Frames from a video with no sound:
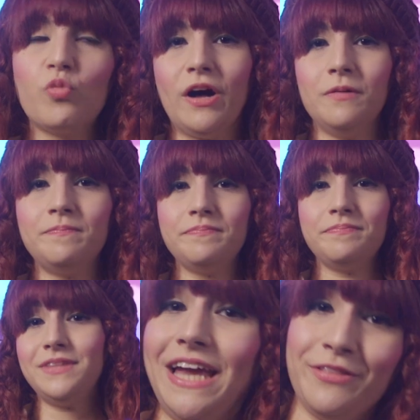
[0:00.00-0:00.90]
well,
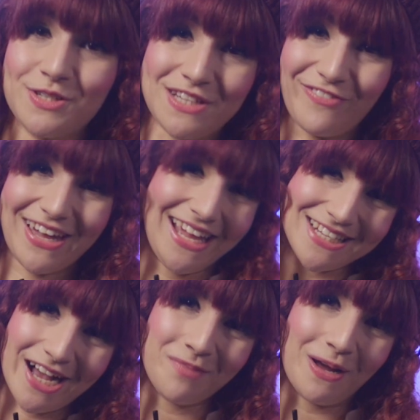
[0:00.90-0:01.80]
the other stuff I
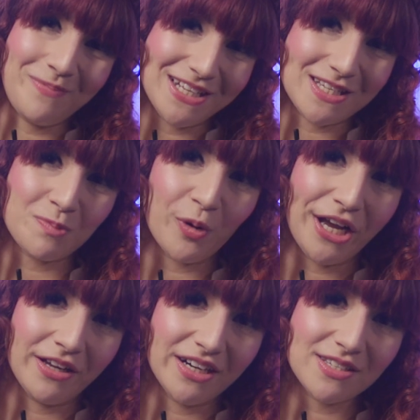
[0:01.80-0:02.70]
can't talk about because of
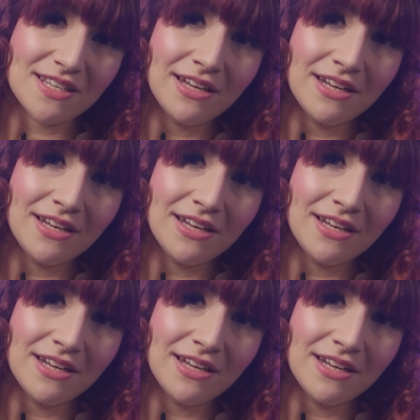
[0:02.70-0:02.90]
spoilers.